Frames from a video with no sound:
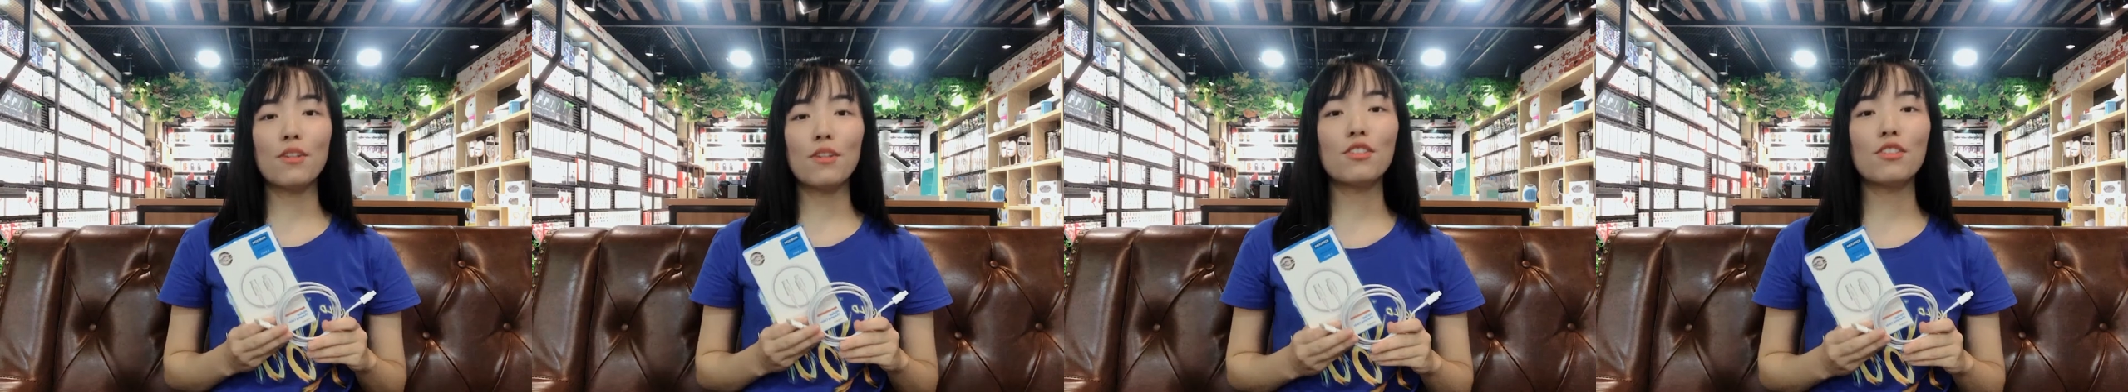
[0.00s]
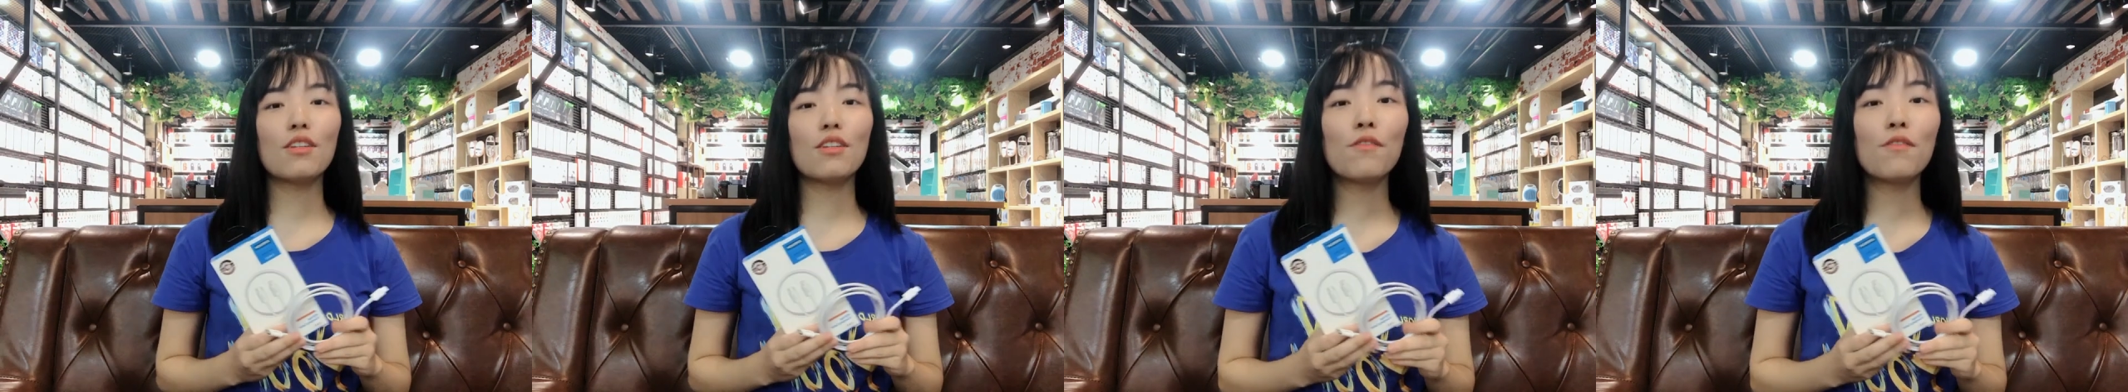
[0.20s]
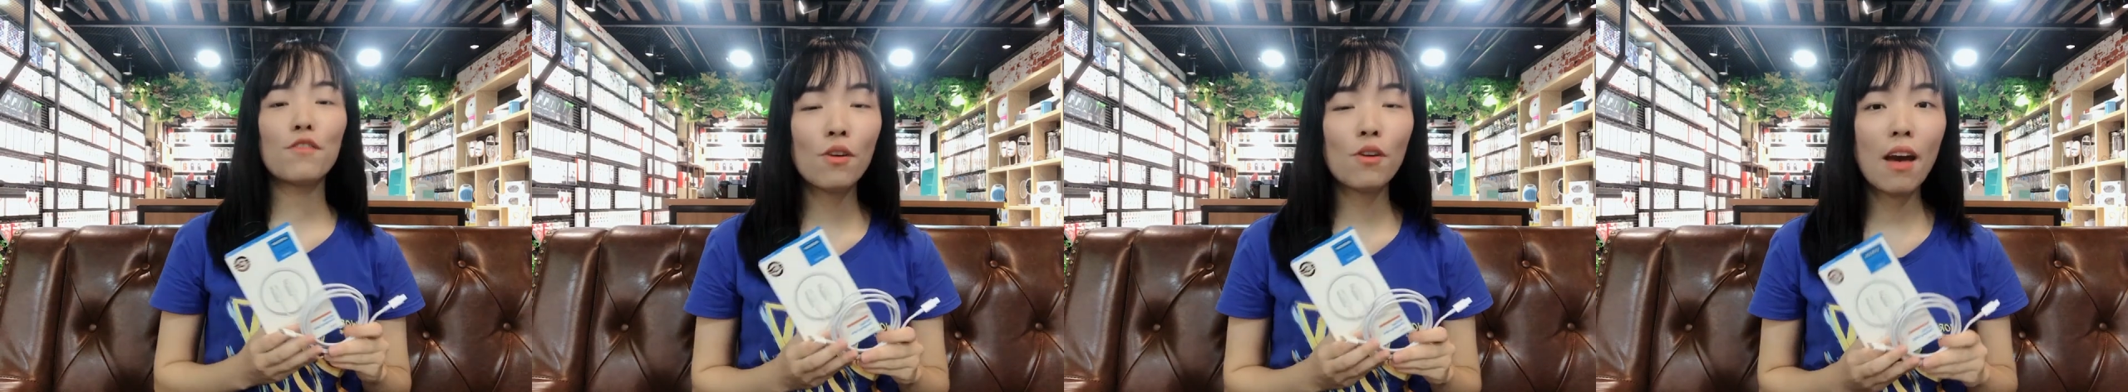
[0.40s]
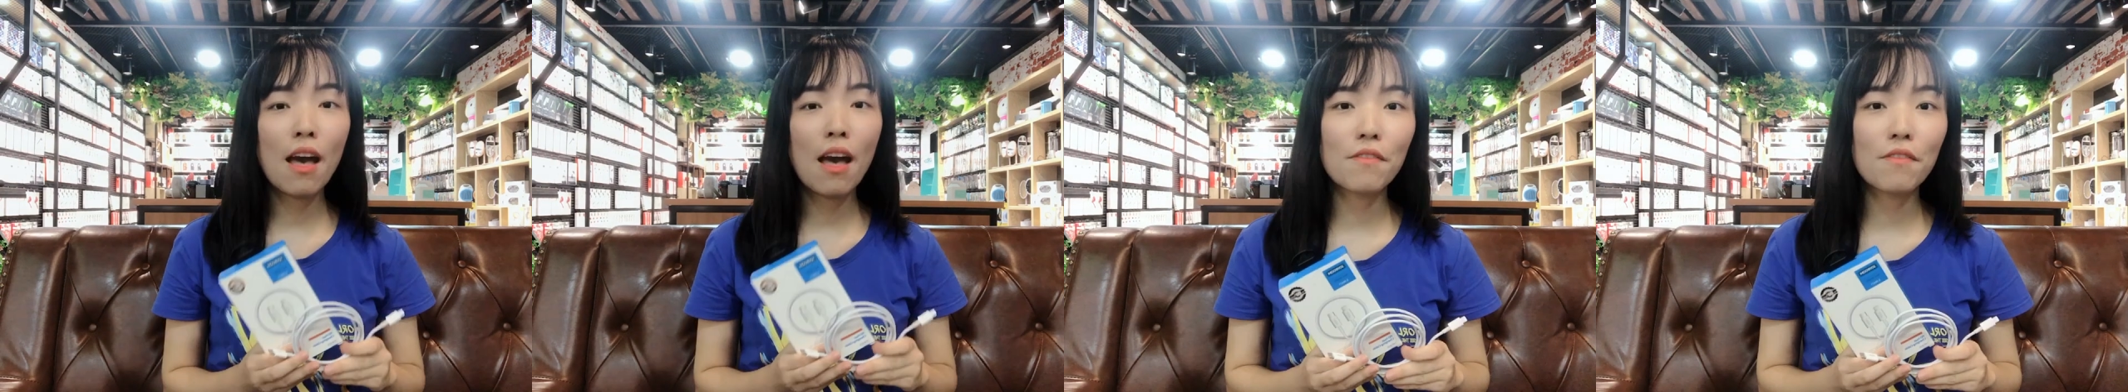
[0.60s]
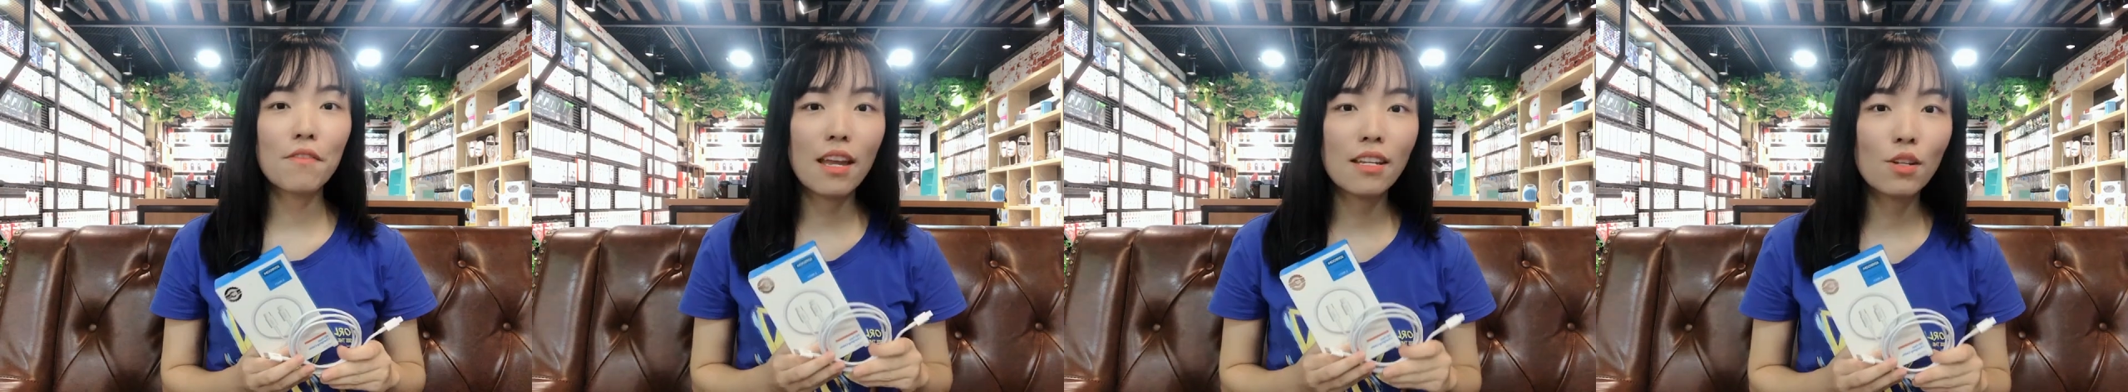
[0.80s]
But if you
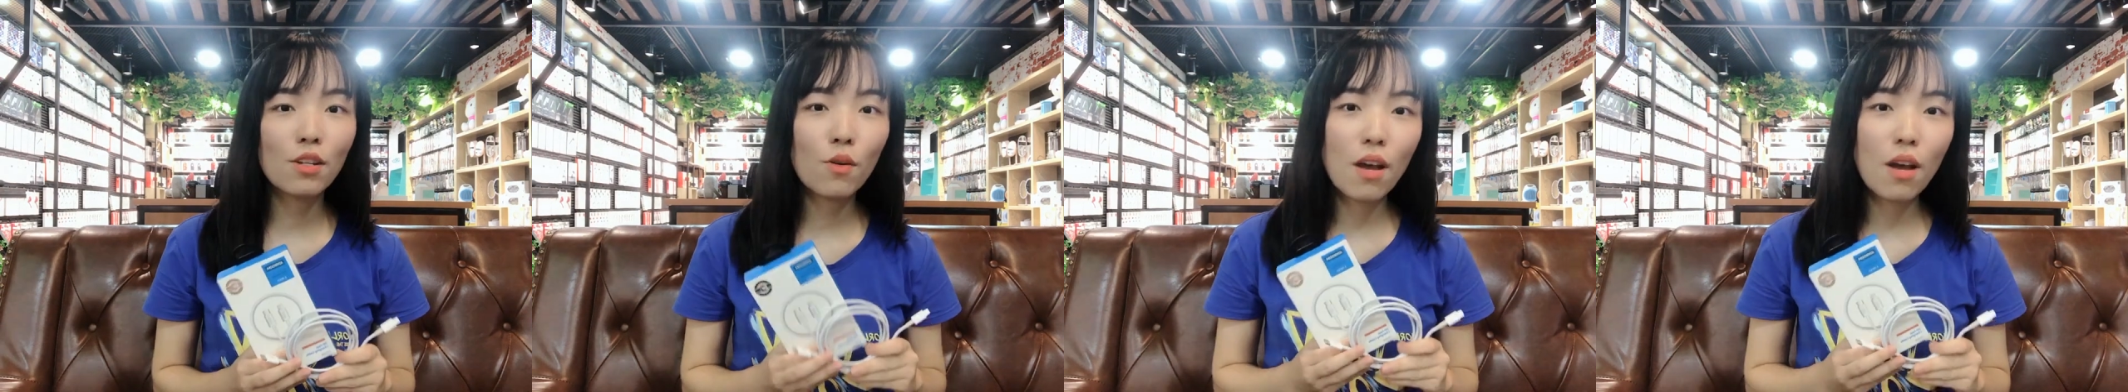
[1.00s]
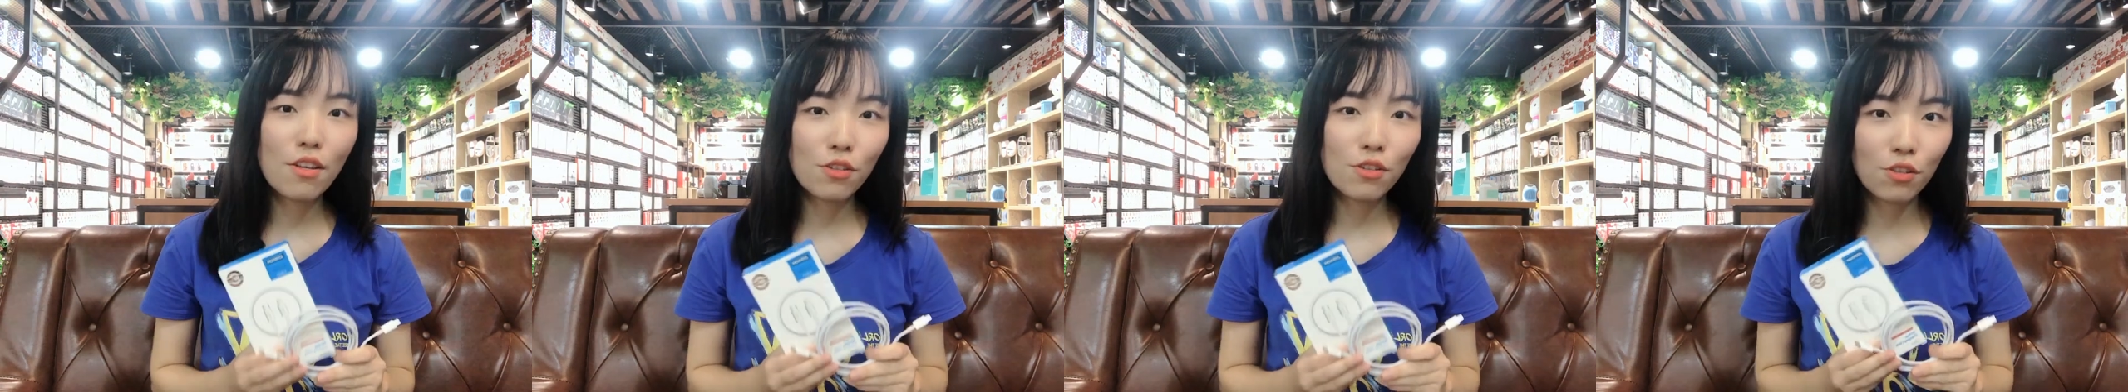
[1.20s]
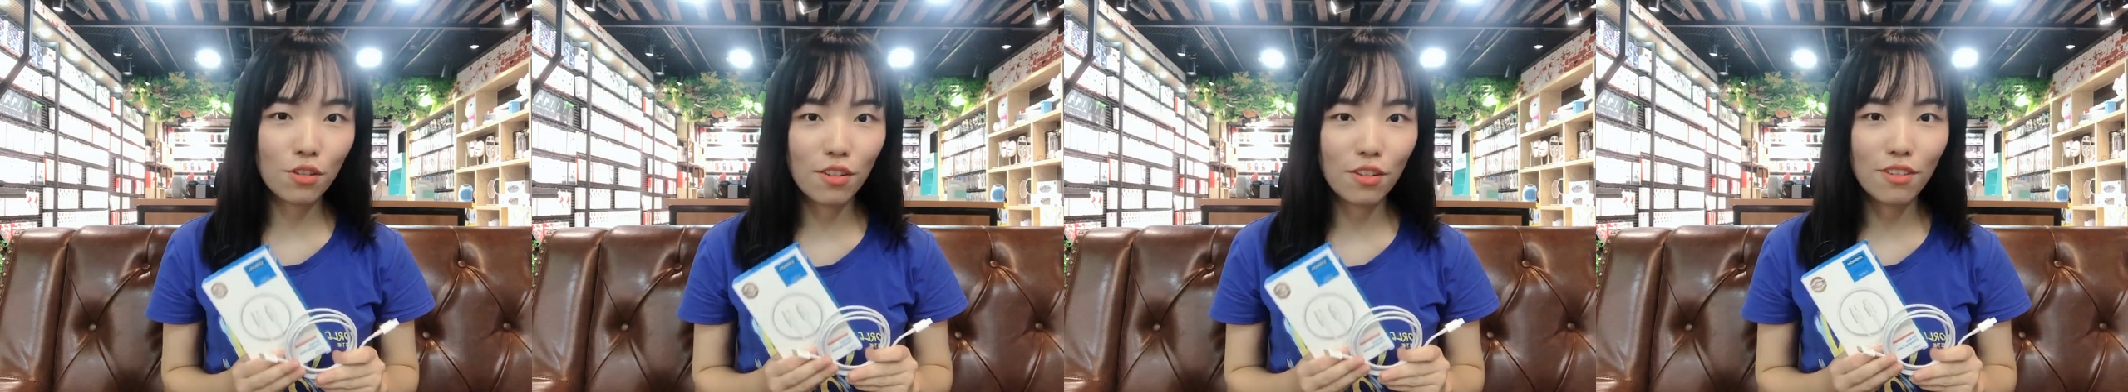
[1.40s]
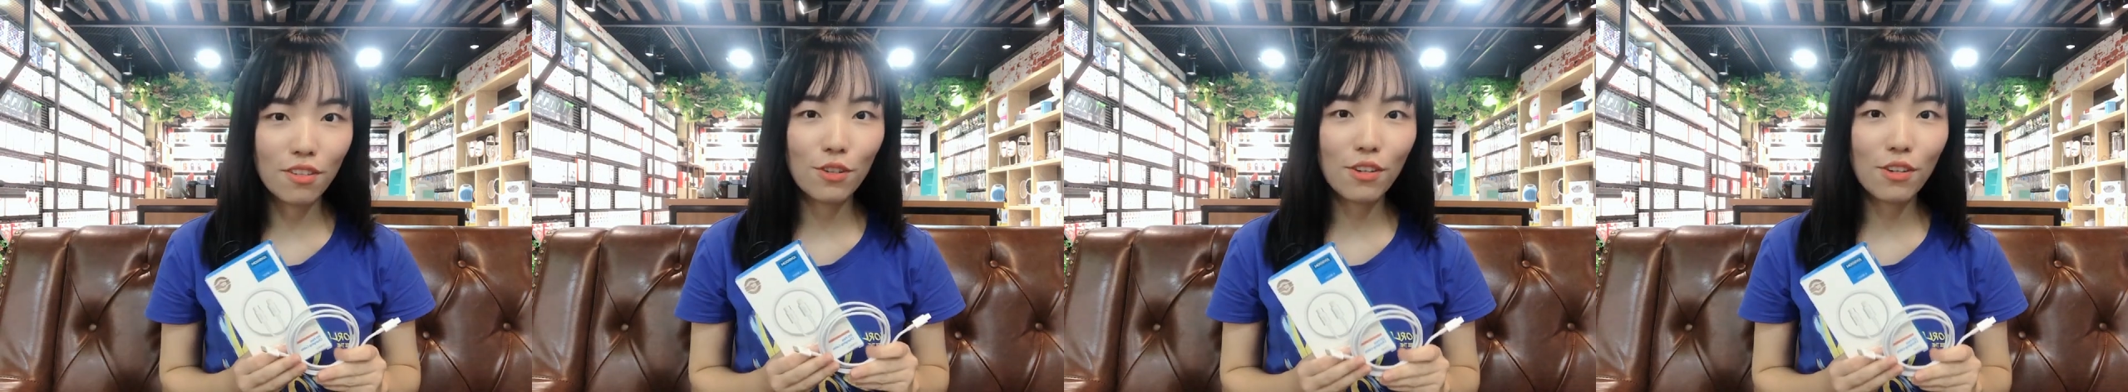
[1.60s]
have any question,